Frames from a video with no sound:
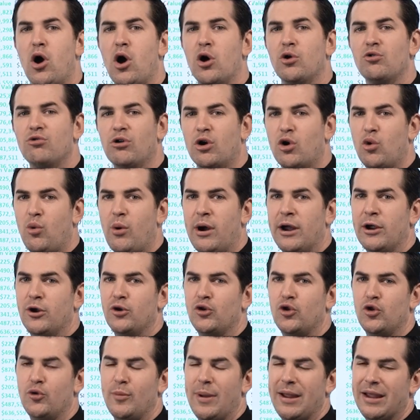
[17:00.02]
are
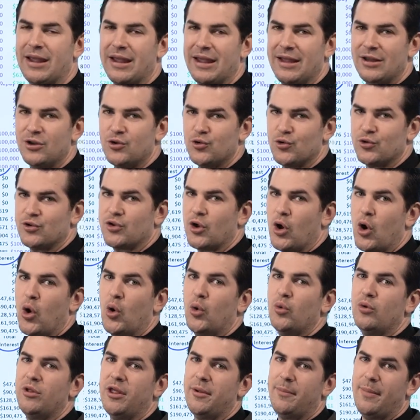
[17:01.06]
required to make
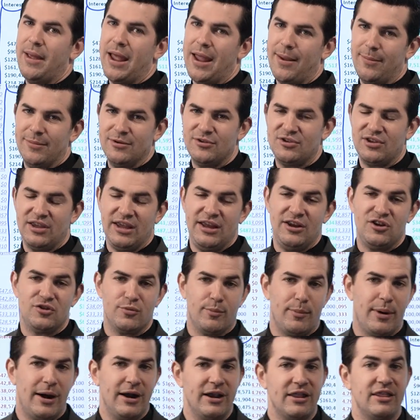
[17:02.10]
interest-only payments
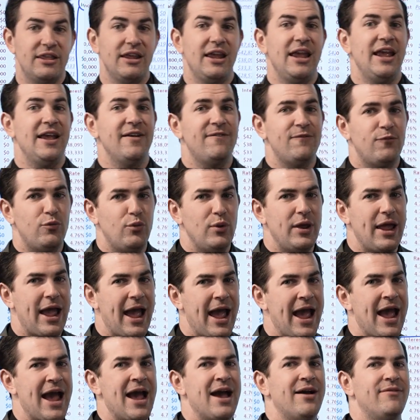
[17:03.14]
each month if we
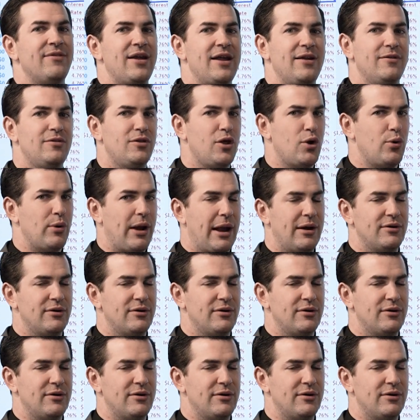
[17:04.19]
have a loan